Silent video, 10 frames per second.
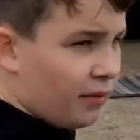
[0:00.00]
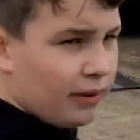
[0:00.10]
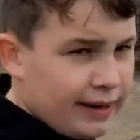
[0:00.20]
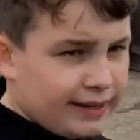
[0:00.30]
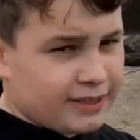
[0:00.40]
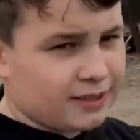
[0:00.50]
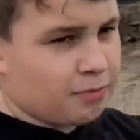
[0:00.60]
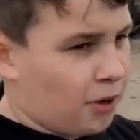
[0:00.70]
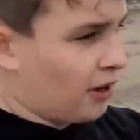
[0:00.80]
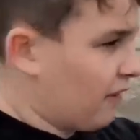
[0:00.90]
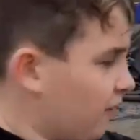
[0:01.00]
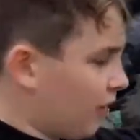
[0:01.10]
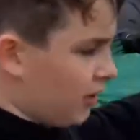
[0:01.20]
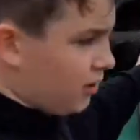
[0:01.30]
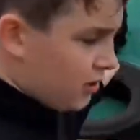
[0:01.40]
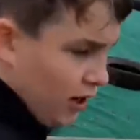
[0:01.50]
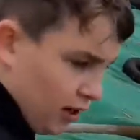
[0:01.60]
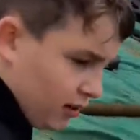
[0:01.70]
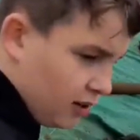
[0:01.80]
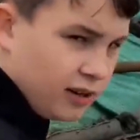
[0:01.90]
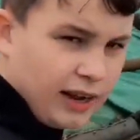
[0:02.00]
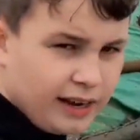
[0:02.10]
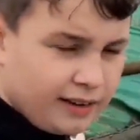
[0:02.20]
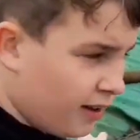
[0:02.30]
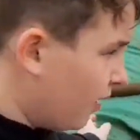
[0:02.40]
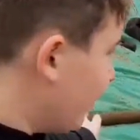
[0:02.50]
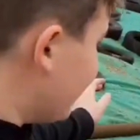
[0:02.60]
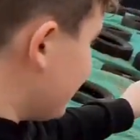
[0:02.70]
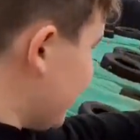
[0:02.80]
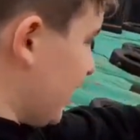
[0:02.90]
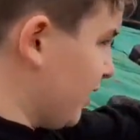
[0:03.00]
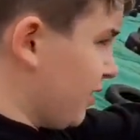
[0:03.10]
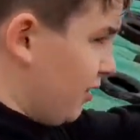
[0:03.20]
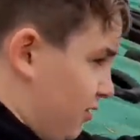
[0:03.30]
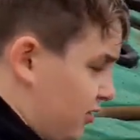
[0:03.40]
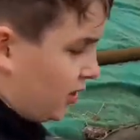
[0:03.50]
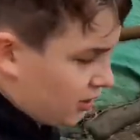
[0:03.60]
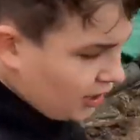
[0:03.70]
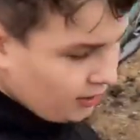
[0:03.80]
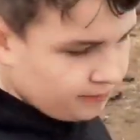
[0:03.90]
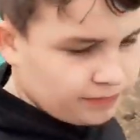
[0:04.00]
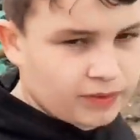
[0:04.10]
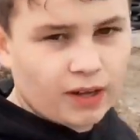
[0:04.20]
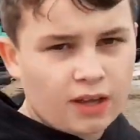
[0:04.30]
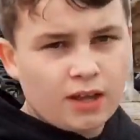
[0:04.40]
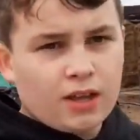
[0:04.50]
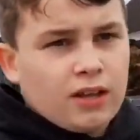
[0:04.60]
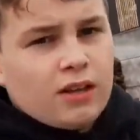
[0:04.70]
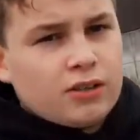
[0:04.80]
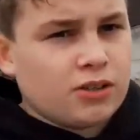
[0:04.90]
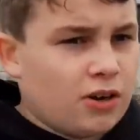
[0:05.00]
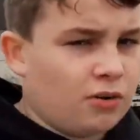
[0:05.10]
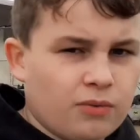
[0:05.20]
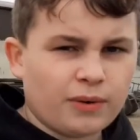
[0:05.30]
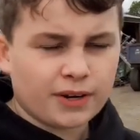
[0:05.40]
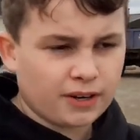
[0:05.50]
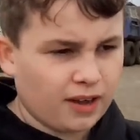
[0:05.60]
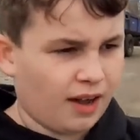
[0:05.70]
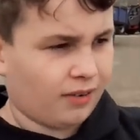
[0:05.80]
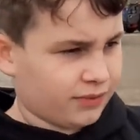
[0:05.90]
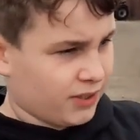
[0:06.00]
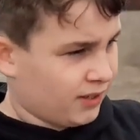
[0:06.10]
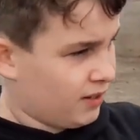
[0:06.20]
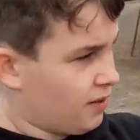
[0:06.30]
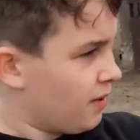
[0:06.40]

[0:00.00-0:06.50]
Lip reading: when it's putting first cut in and second cut and third cut. So we're gonna have to